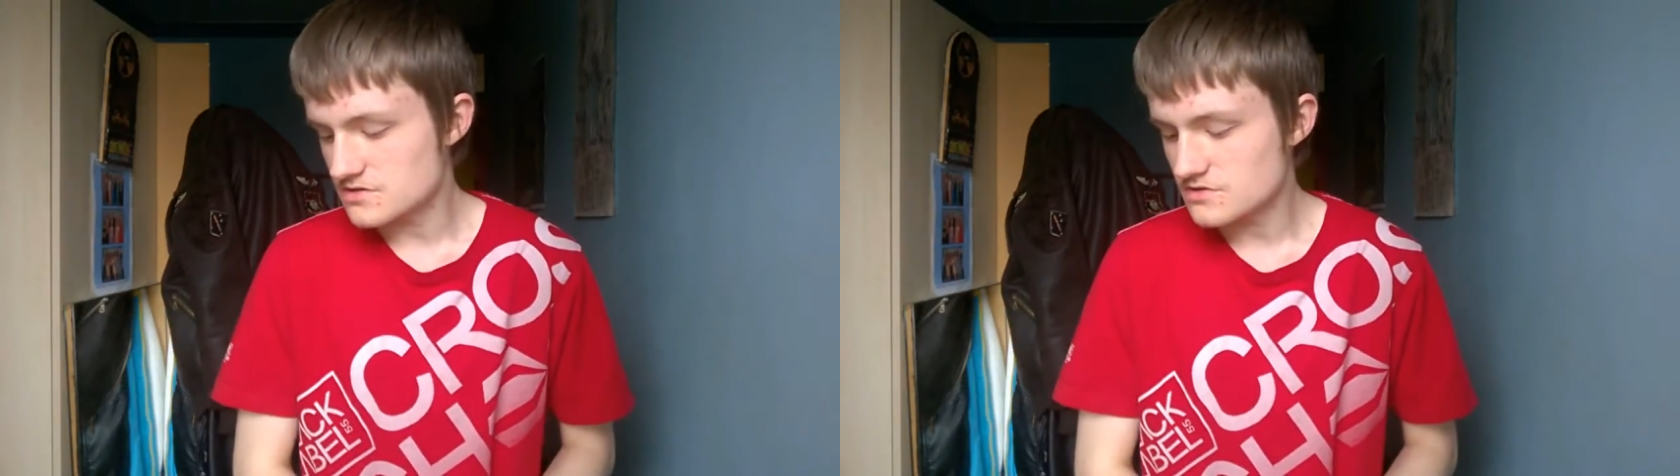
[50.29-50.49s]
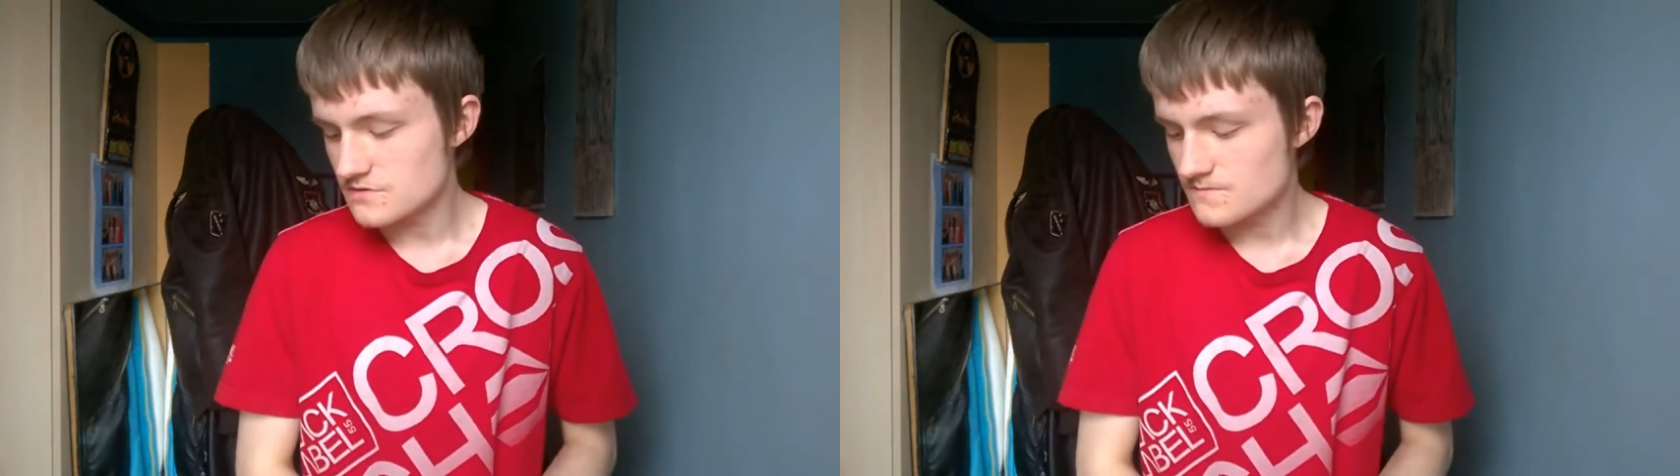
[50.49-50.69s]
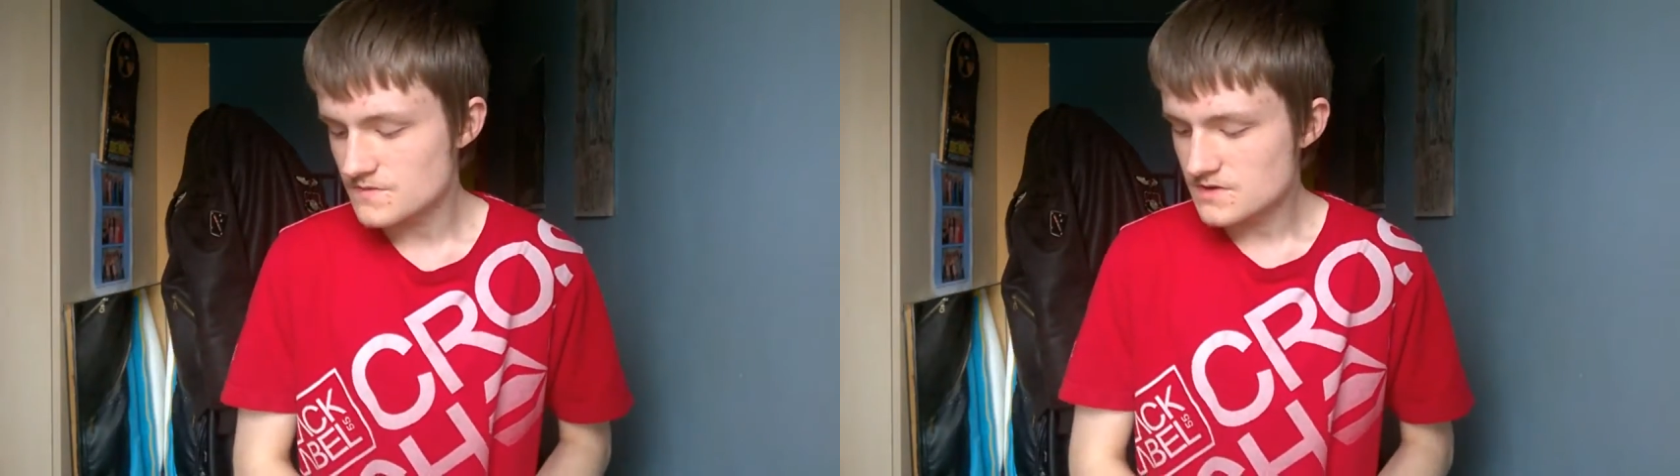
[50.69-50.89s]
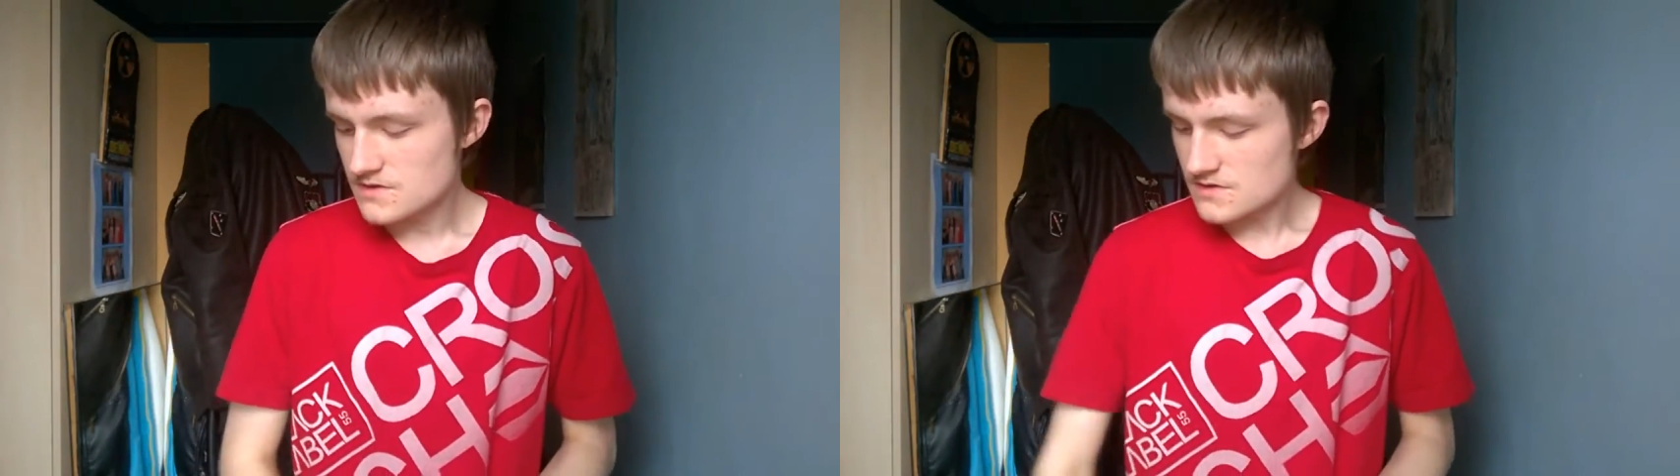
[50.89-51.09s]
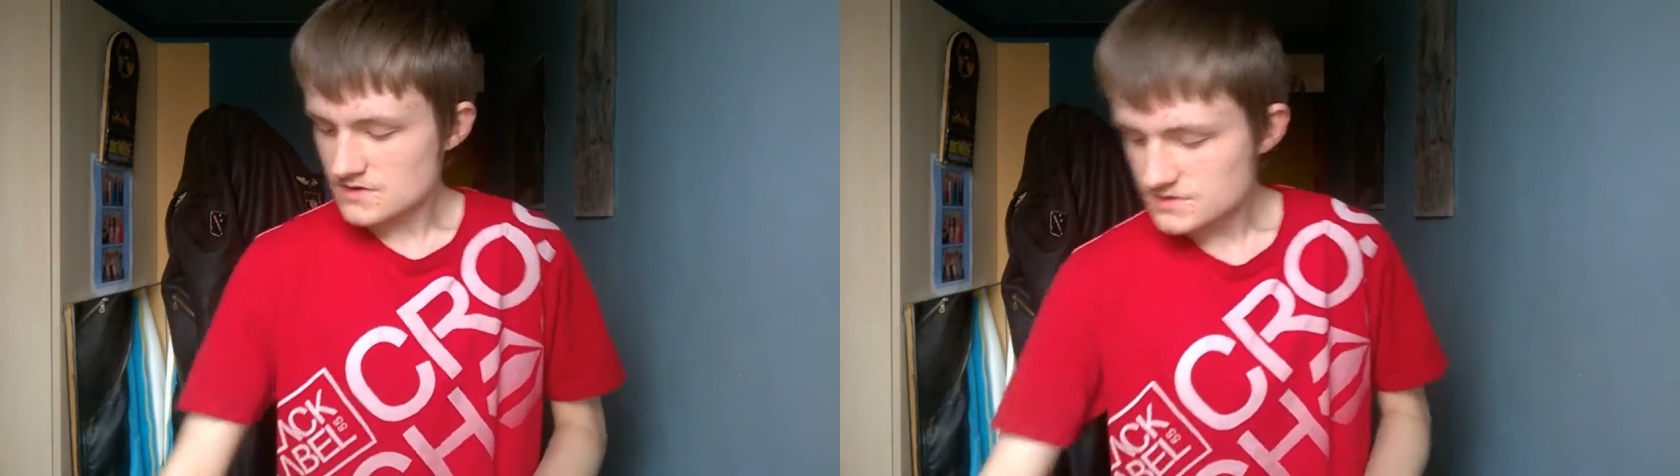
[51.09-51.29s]
you know.
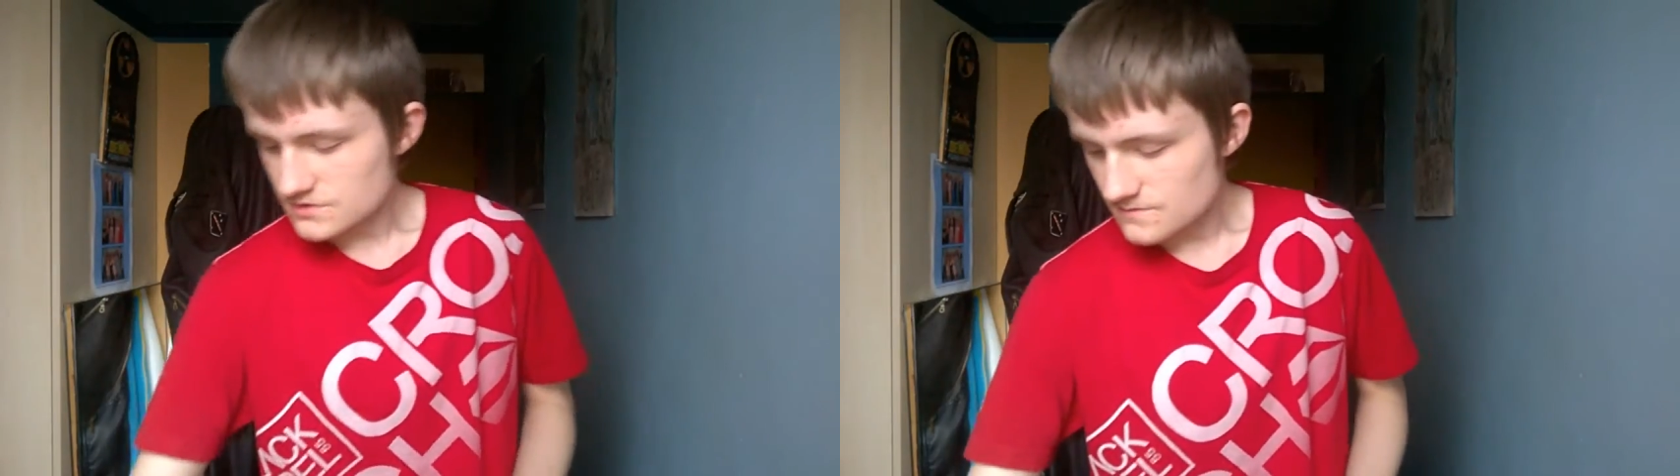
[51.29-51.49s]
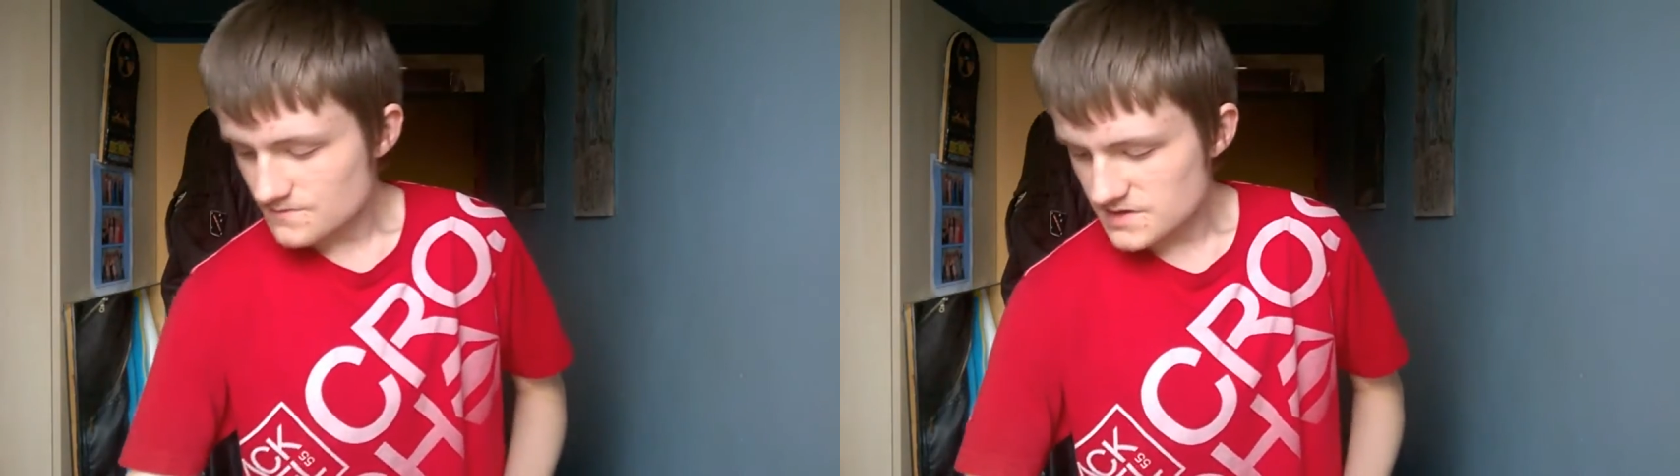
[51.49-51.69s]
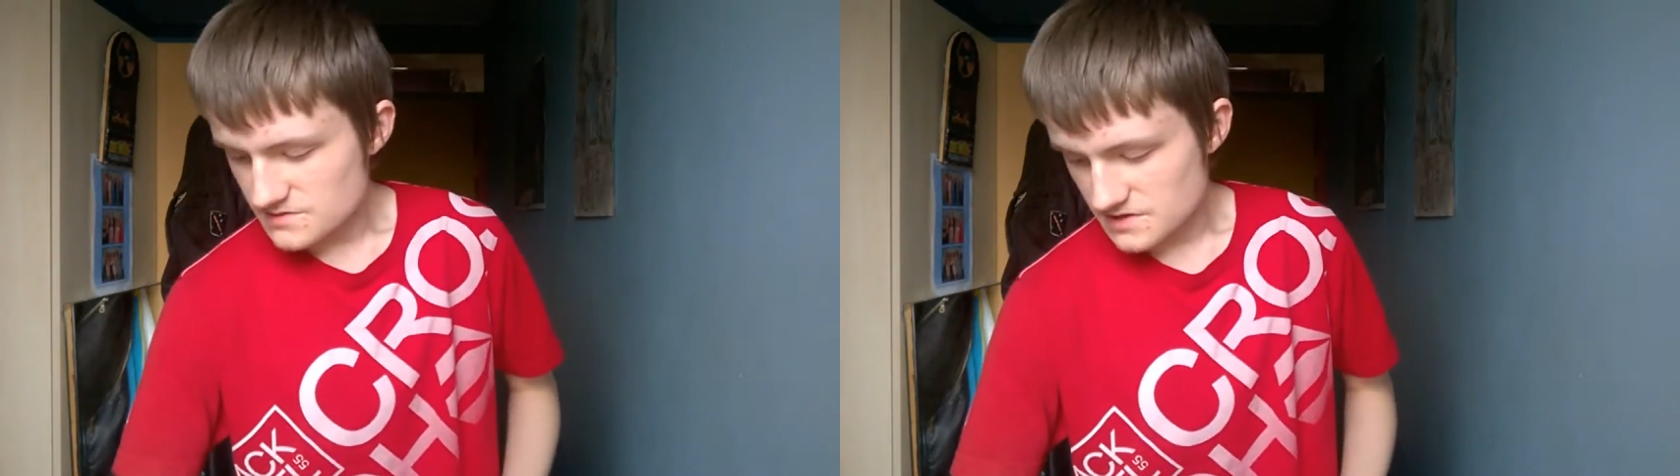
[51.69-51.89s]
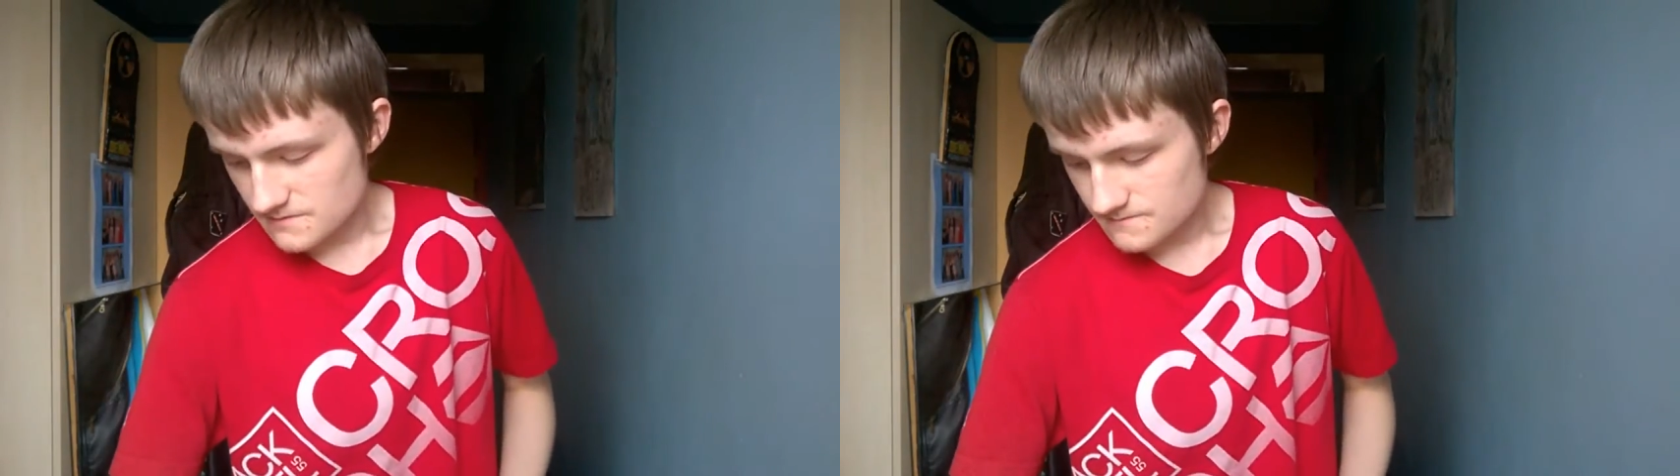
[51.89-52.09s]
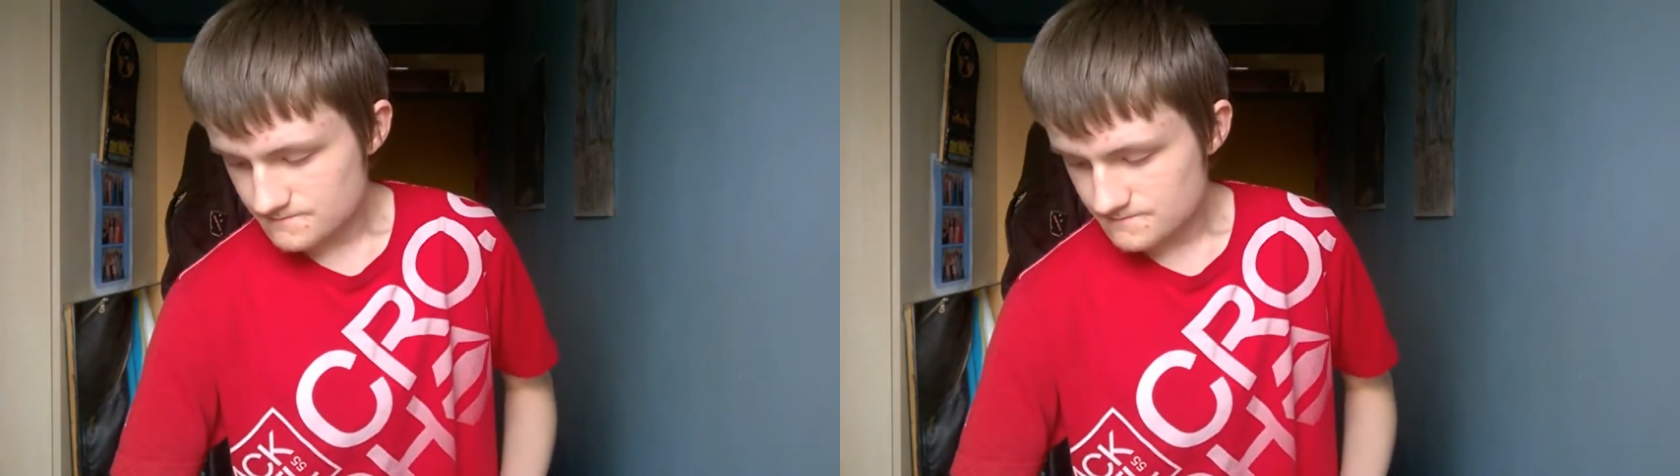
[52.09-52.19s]
So anyway,